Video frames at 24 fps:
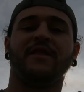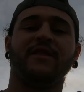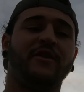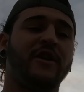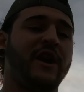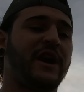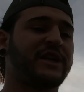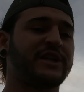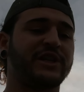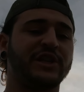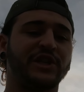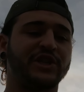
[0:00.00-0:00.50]

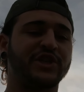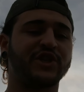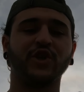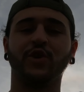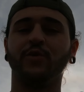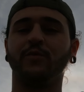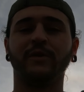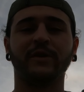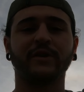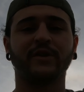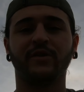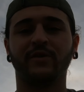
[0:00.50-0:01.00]
They're actually
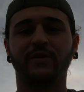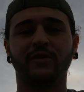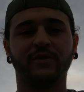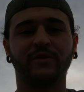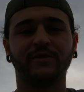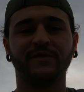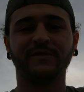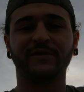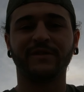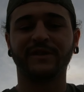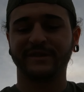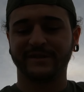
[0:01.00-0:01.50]
super
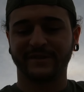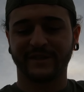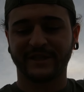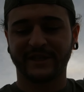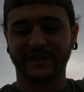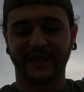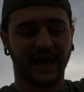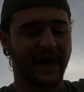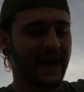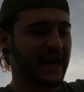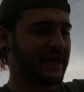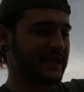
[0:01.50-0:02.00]
cool.
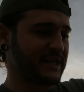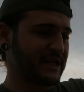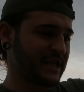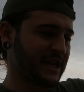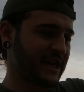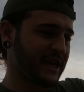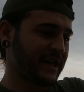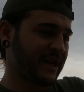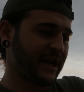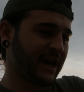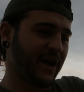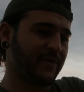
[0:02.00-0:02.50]
This guy is
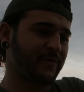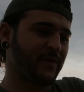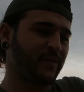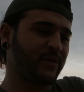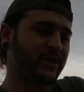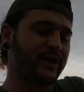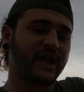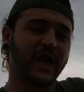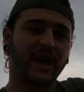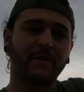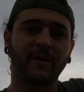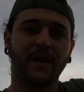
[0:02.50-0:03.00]
like, I
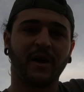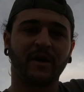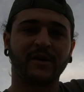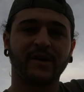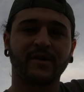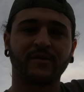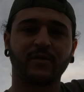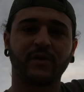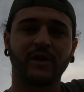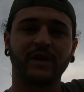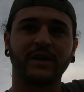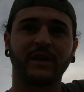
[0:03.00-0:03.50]
remember he came out
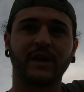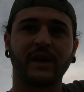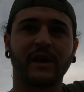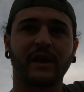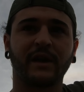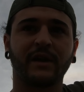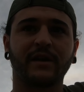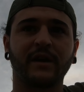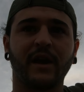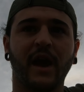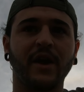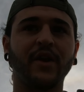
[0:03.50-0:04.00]
here one
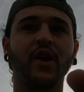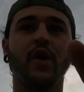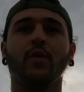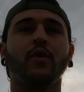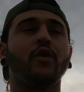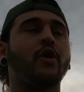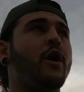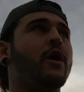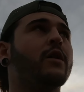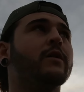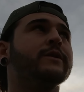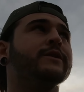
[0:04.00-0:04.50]
day, and I know
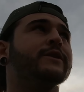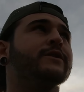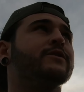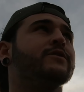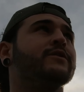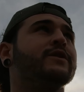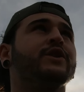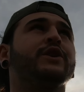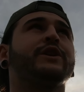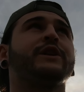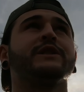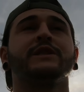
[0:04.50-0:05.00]
we're all
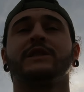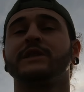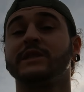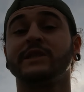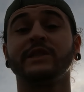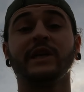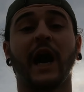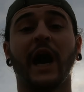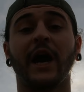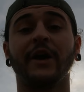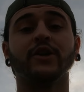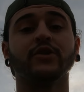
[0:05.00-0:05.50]
legal here because it's
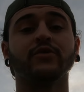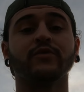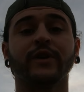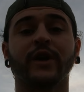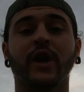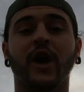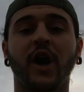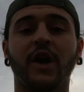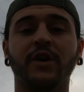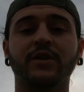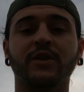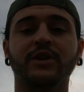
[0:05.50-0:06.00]
title
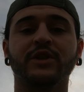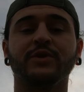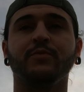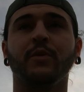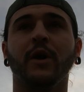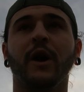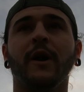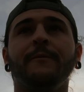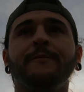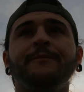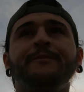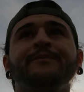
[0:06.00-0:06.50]
regardless,
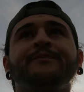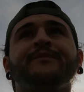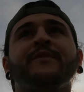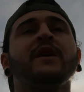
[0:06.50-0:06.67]
but